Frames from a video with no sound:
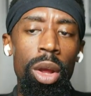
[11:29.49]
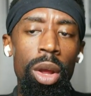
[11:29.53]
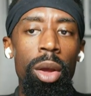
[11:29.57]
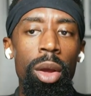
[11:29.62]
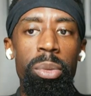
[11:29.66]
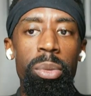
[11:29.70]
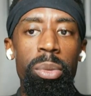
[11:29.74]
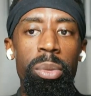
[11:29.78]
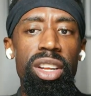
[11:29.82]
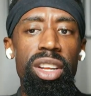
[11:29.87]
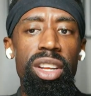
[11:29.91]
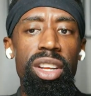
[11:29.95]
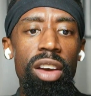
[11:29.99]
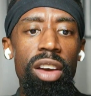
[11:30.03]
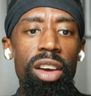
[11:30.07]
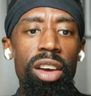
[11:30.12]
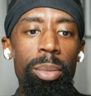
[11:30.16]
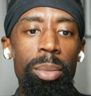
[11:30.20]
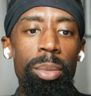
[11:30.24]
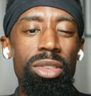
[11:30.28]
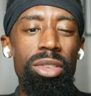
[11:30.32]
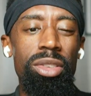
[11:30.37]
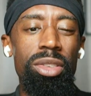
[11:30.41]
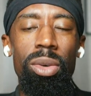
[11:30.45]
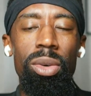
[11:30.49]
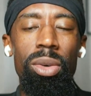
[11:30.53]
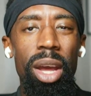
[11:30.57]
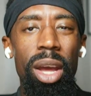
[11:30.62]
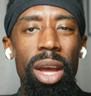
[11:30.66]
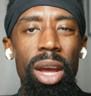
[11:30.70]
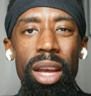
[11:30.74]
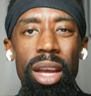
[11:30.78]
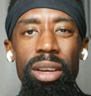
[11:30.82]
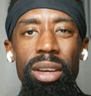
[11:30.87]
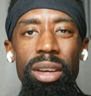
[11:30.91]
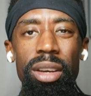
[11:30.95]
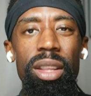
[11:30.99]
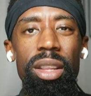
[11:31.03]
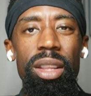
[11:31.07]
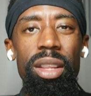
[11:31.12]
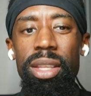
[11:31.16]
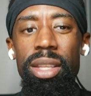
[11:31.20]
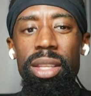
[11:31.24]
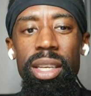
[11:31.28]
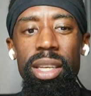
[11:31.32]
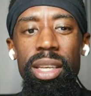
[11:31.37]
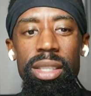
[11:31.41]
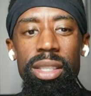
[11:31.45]
but the government still has other
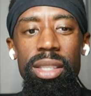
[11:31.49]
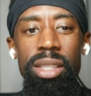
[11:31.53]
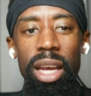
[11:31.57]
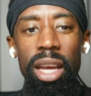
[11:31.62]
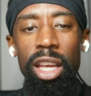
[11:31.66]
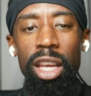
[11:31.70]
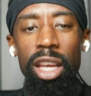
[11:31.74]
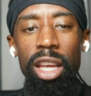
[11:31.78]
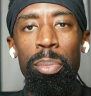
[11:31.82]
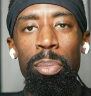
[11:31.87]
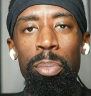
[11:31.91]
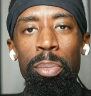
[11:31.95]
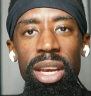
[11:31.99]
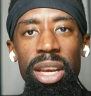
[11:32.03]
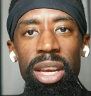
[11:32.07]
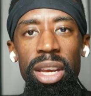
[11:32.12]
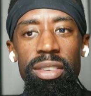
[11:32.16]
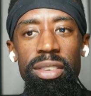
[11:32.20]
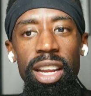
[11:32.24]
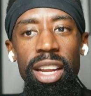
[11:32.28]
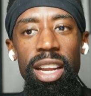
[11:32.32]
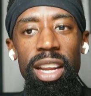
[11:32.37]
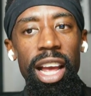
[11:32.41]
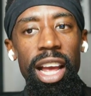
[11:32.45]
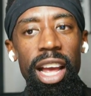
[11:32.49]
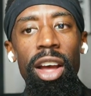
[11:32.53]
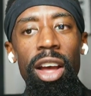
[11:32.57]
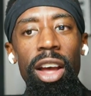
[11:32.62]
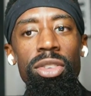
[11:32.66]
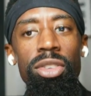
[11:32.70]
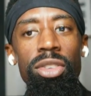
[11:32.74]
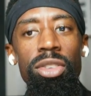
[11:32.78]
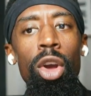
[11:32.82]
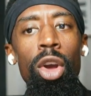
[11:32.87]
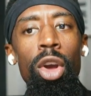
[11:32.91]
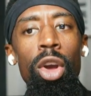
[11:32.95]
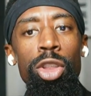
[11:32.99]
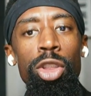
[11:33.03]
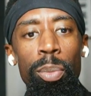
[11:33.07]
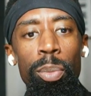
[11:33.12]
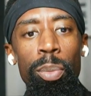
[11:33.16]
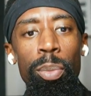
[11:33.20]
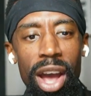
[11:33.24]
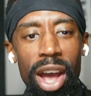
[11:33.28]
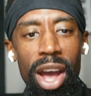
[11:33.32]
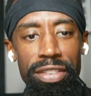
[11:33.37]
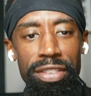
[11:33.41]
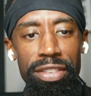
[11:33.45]
things that it bids and allows the
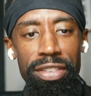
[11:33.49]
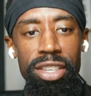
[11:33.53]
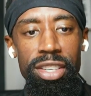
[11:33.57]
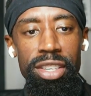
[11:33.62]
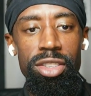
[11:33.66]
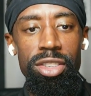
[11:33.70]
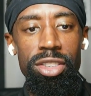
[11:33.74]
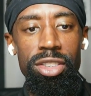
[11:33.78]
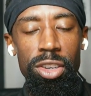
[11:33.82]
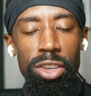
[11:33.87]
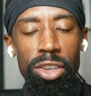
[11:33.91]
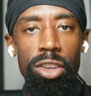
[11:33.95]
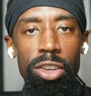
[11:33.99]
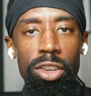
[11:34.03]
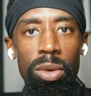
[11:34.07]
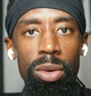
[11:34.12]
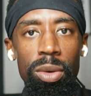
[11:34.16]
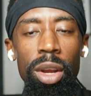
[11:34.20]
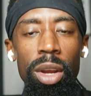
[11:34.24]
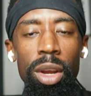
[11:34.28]
private sector to do.